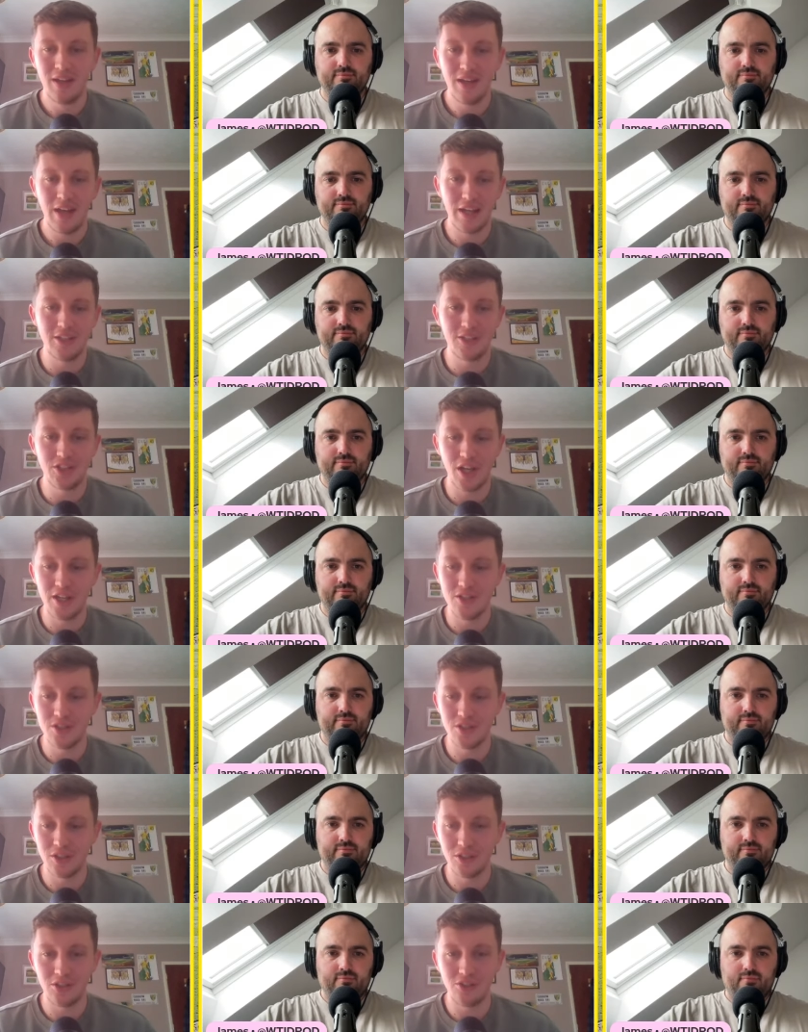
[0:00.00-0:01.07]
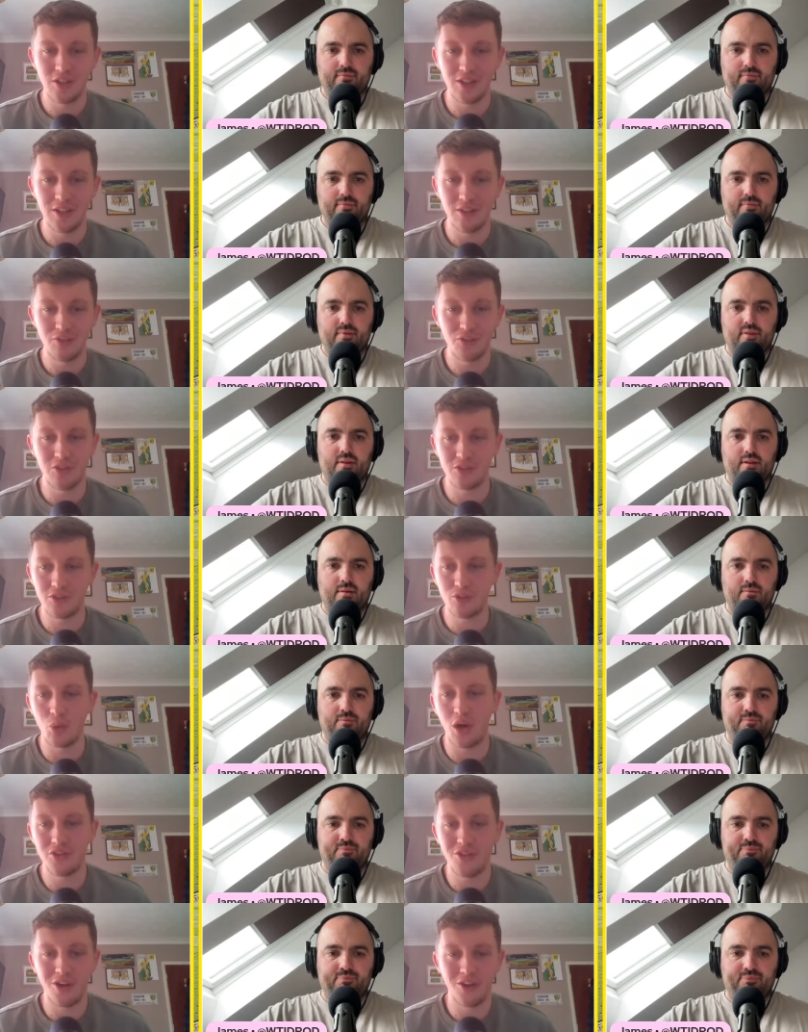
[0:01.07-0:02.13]
Speaker 1: any changes you could see? Obviously,
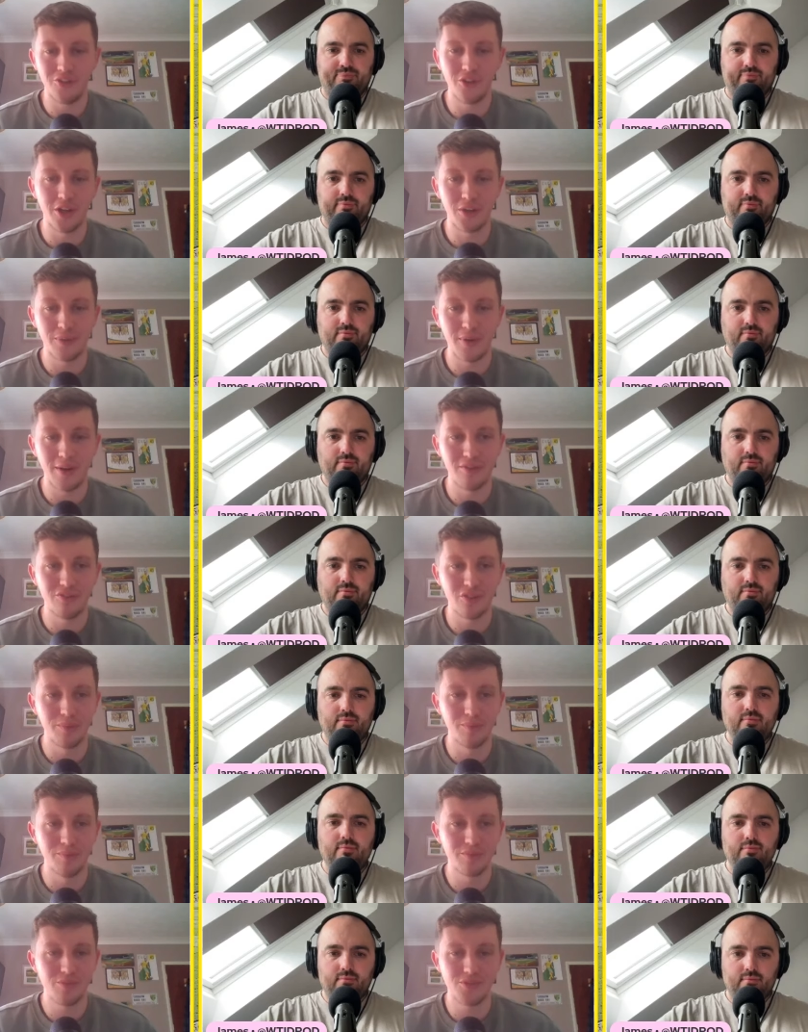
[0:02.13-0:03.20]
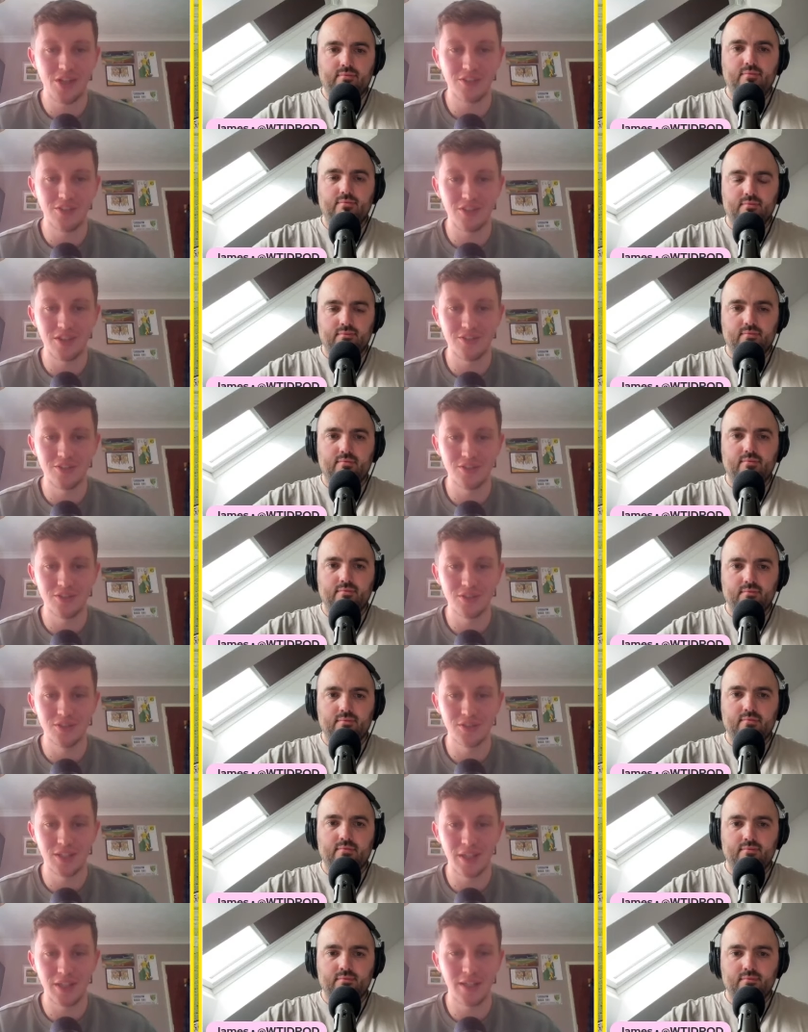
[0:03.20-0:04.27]
quite a tight turnaround from Saturday to
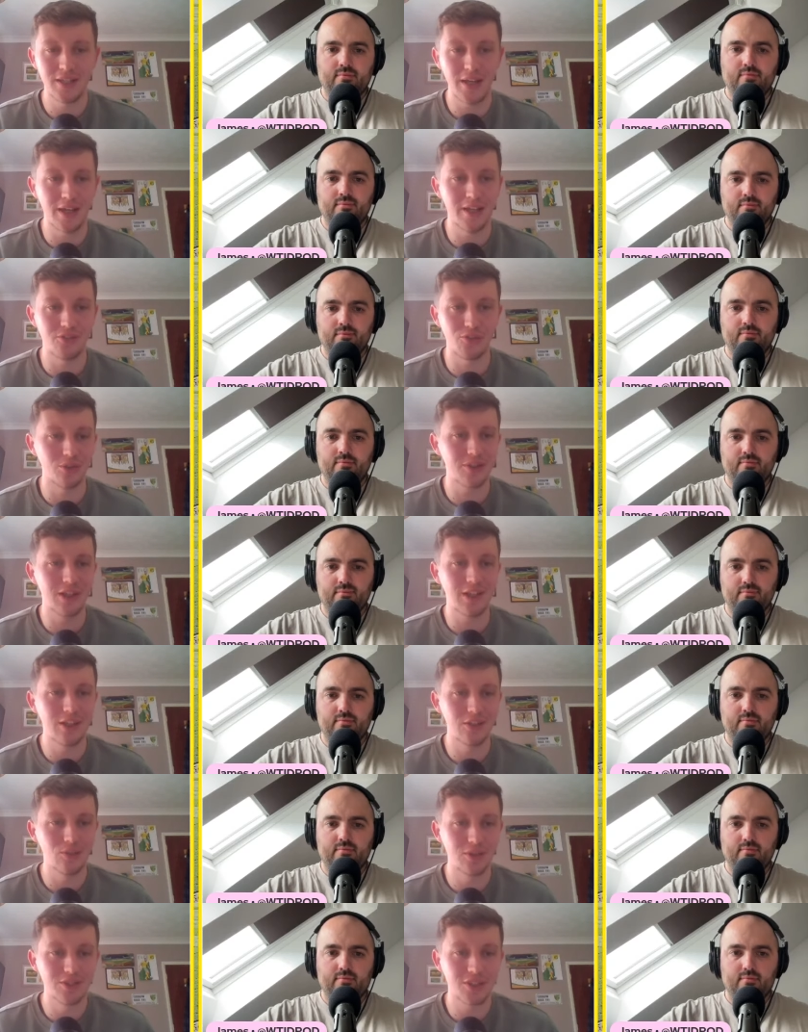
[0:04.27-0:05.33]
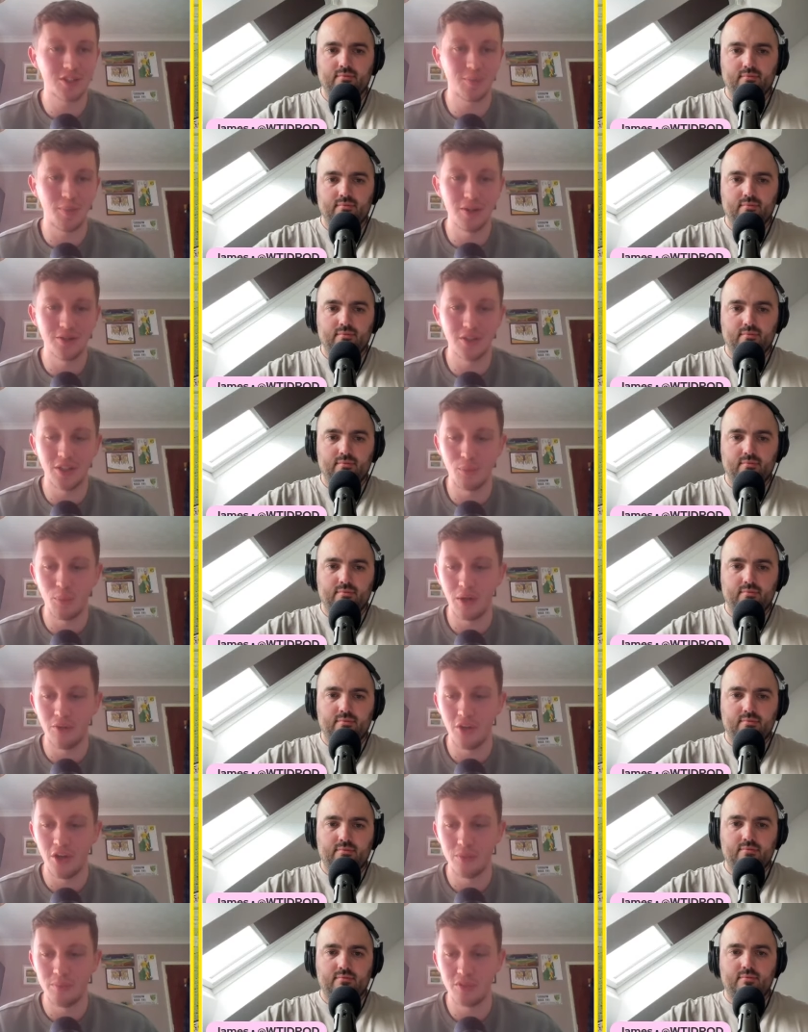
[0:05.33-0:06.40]
Tuesday. Any sort of key injuries, I suppose, that are well
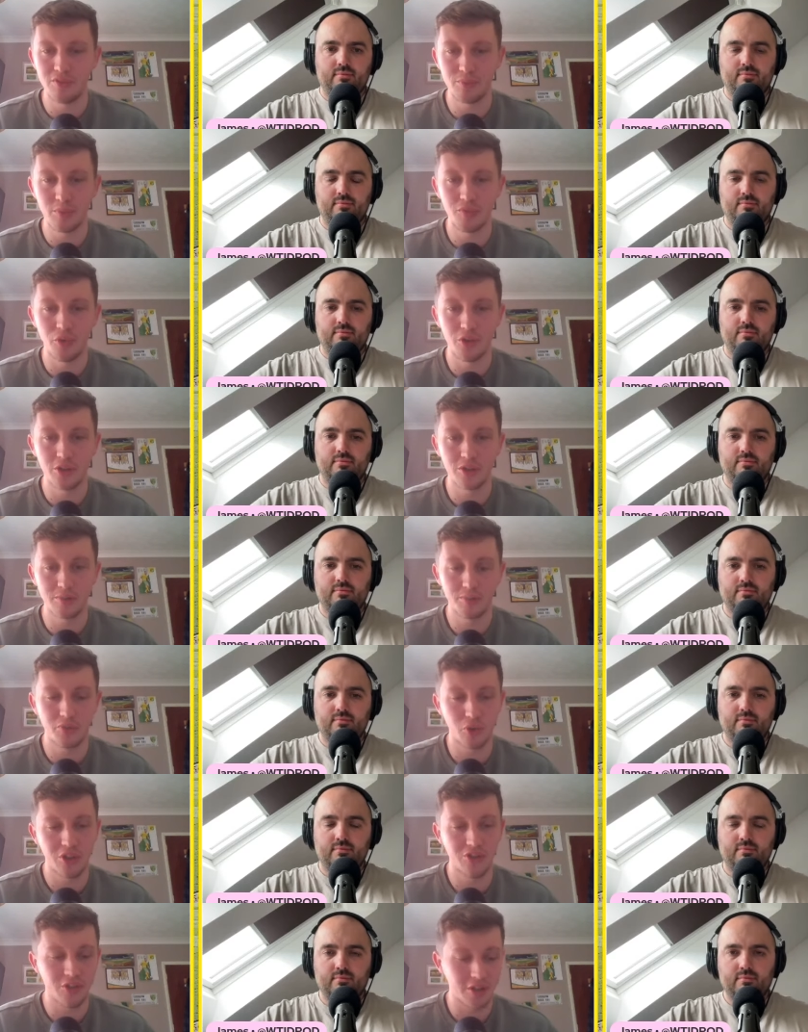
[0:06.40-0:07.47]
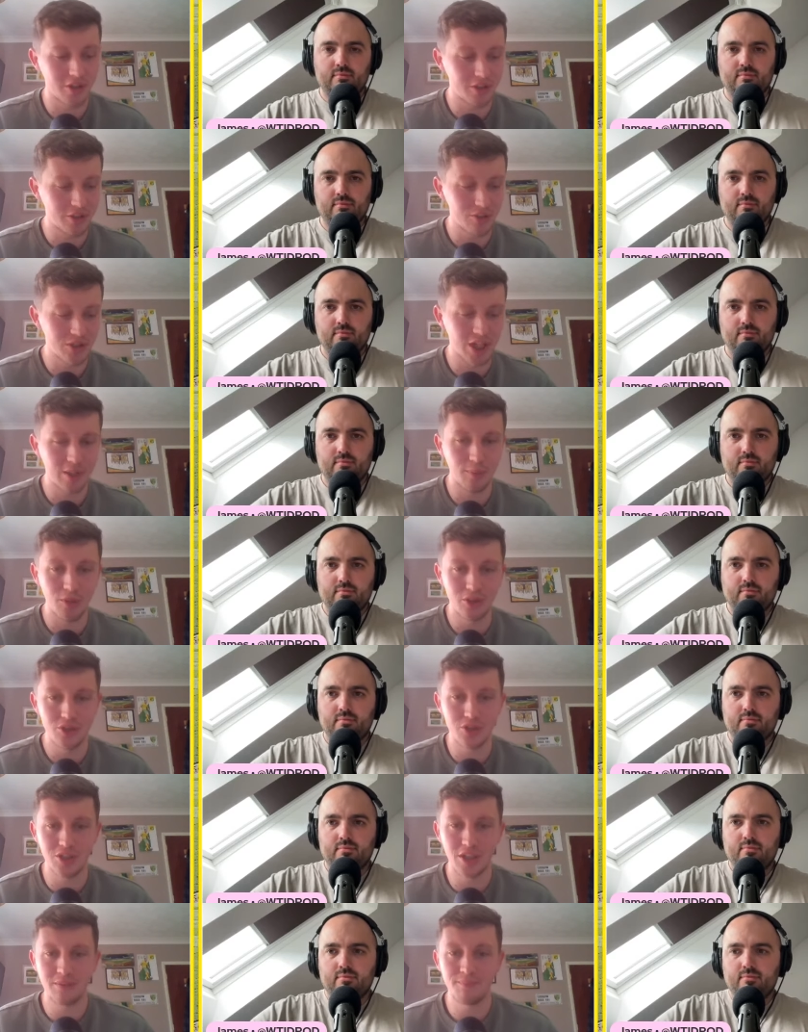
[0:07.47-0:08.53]
known before this huge game on
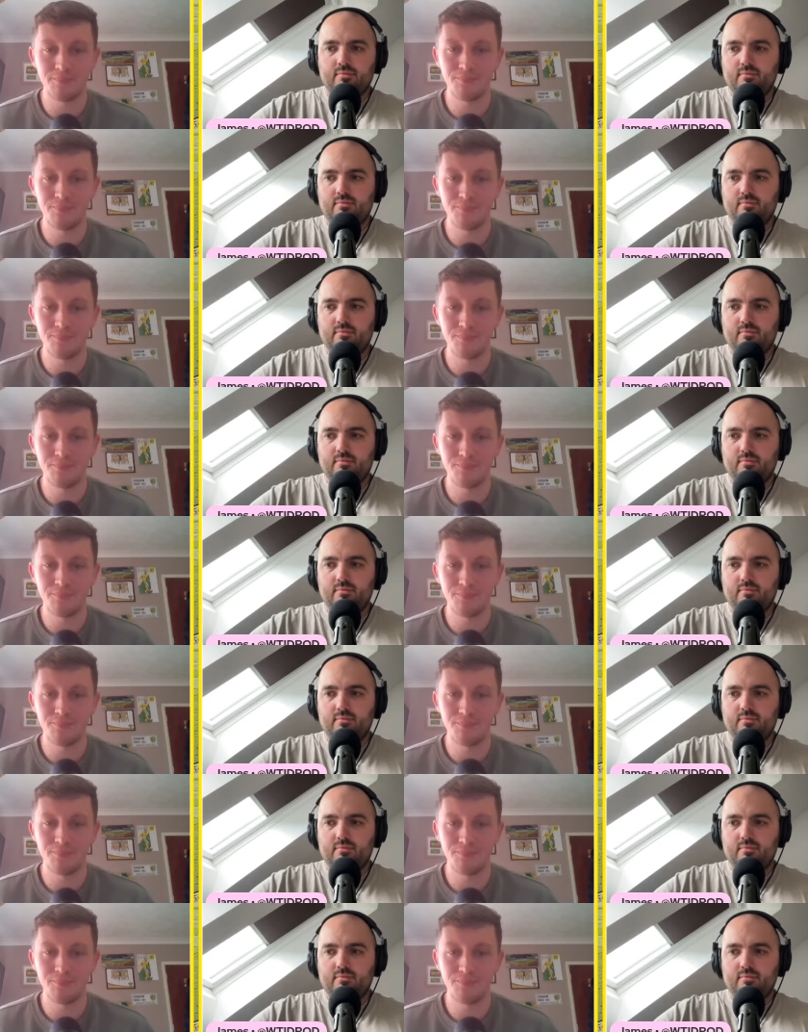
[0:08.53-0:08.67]
Tuesday?